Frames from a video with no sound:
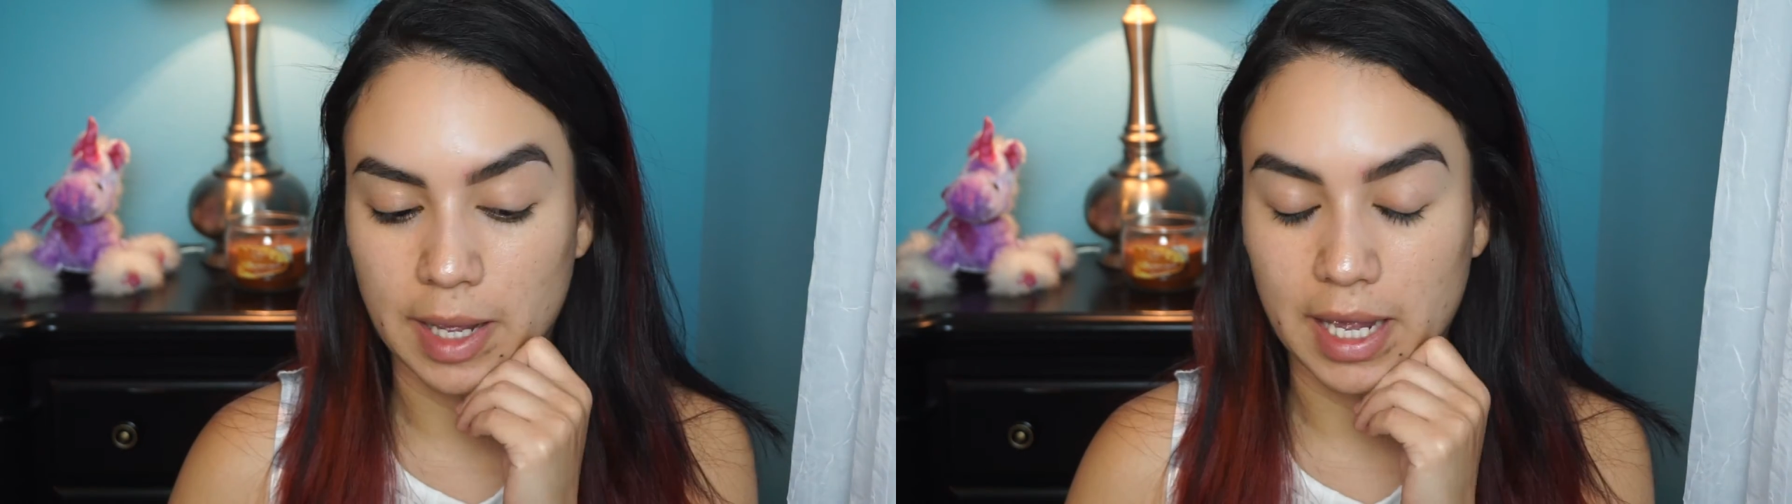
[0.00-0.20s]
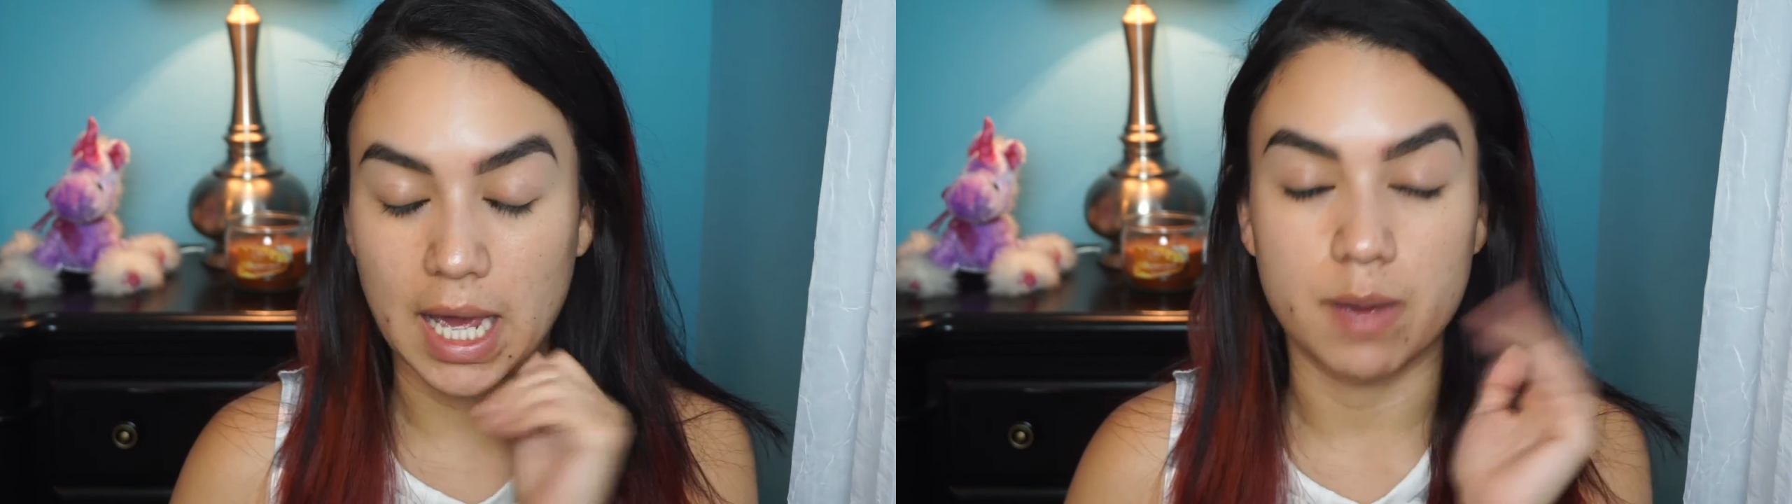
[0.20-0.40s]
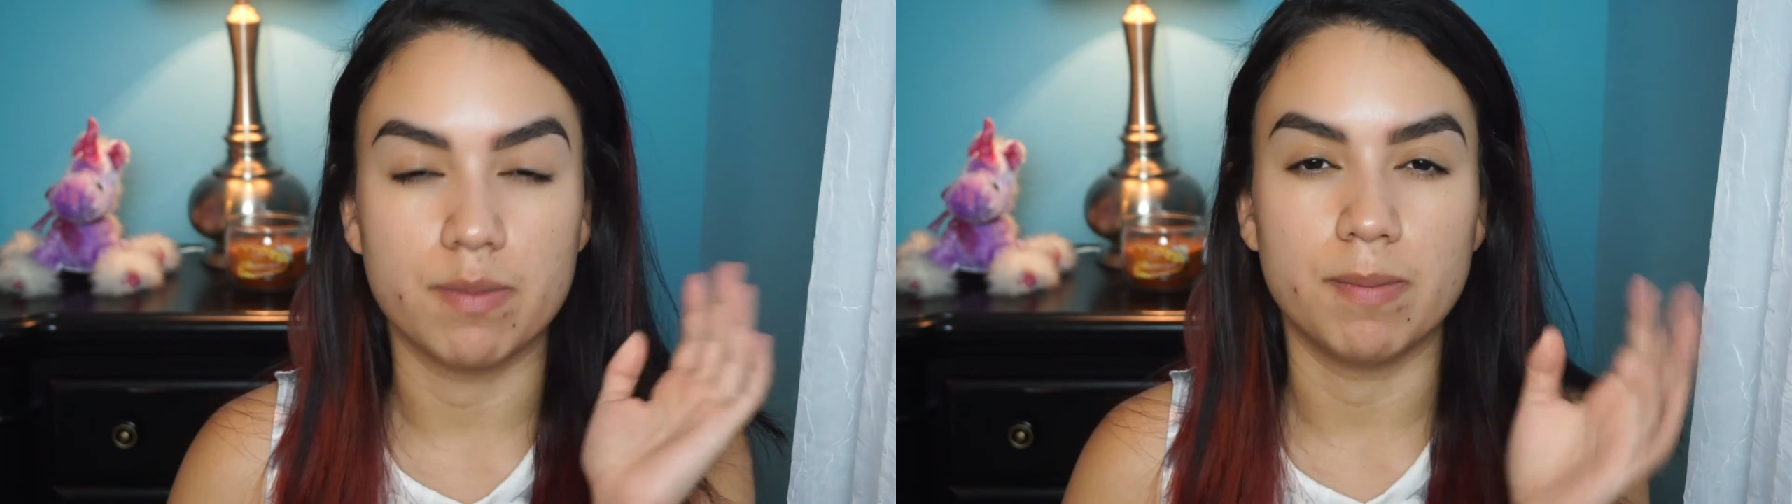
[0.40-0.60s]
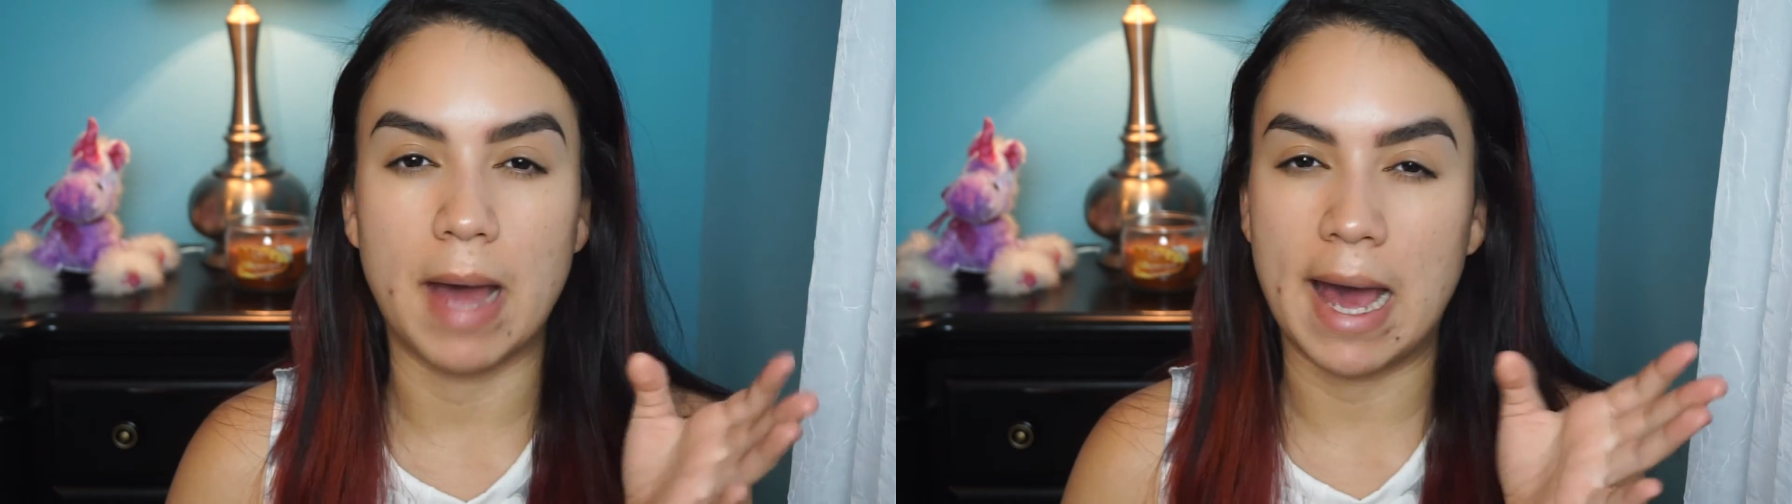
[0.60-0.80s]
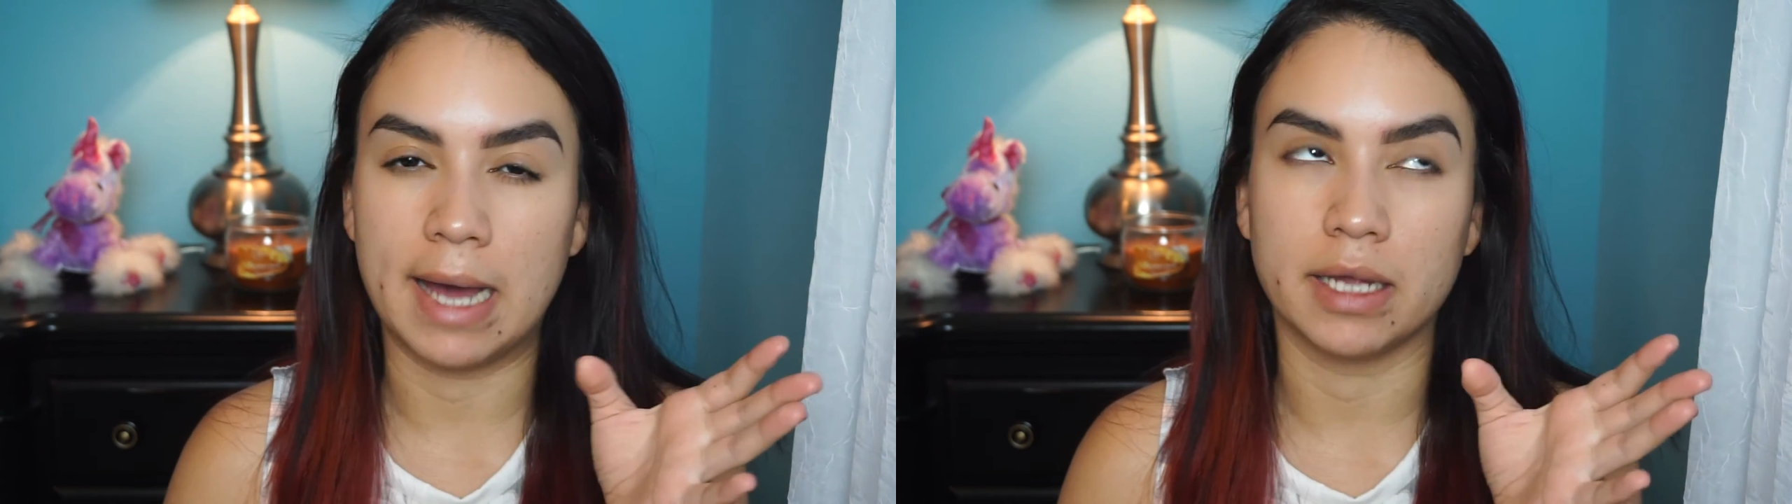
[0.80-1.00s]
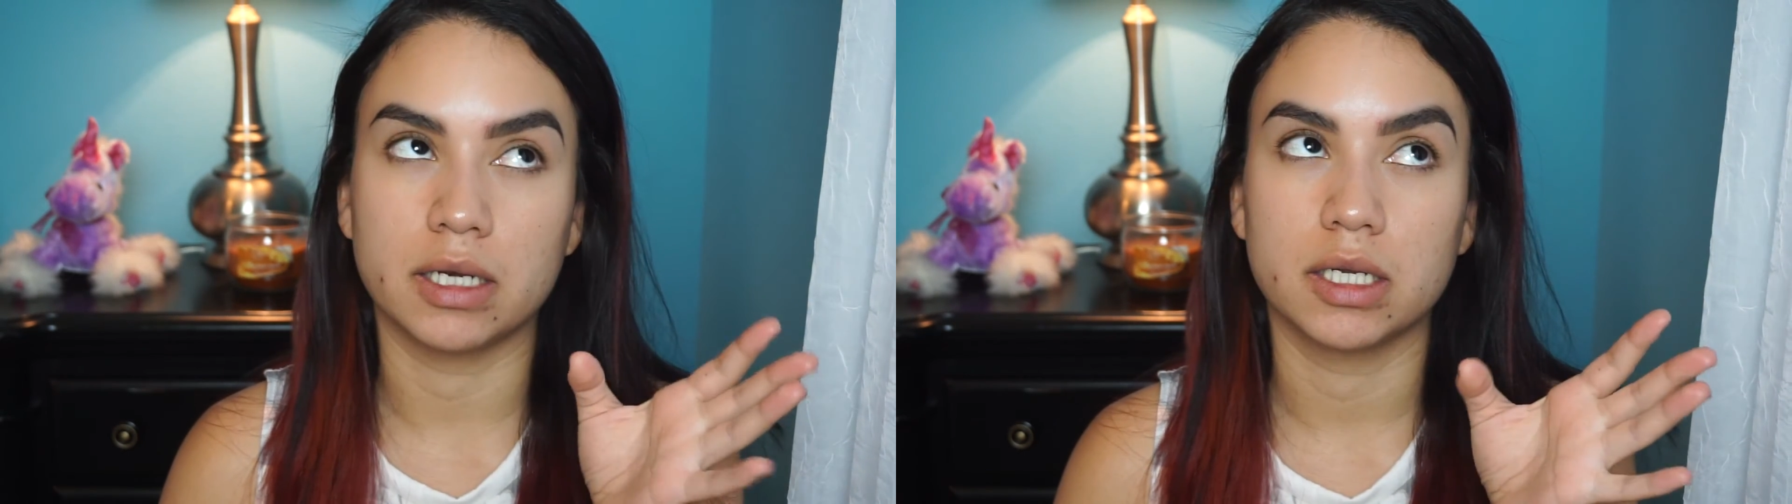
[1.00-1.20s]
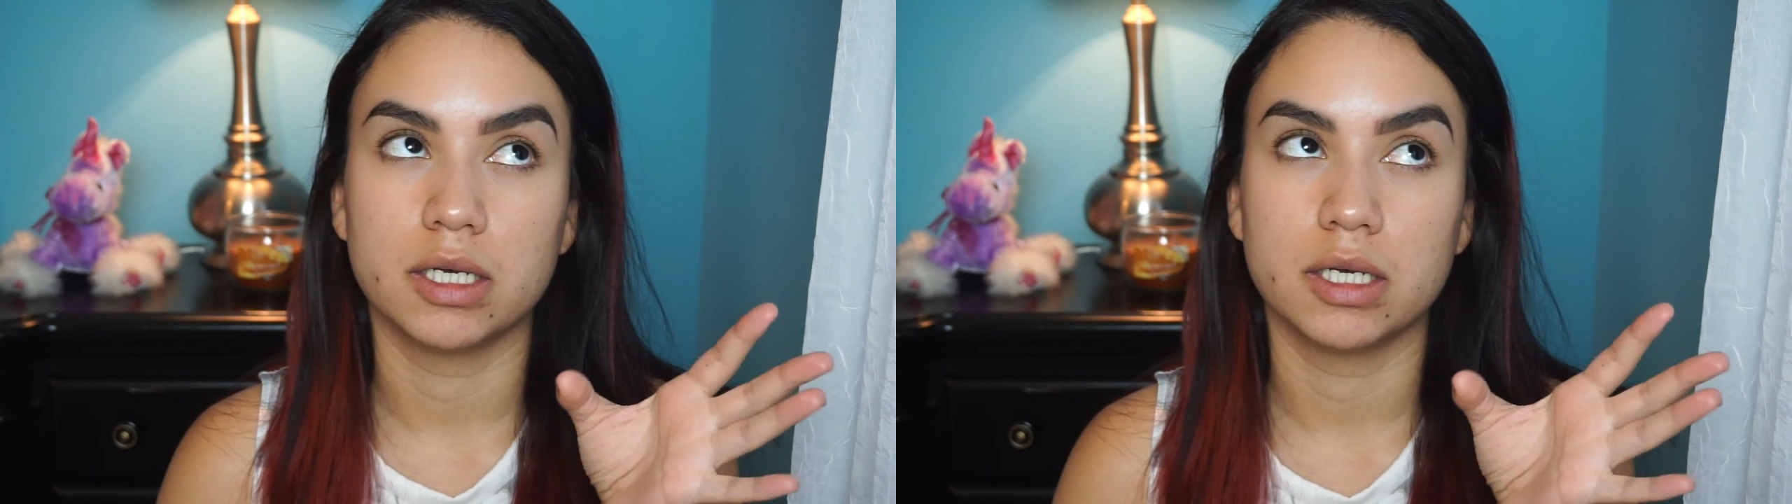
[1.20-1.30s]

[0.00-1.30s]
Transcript: like a matte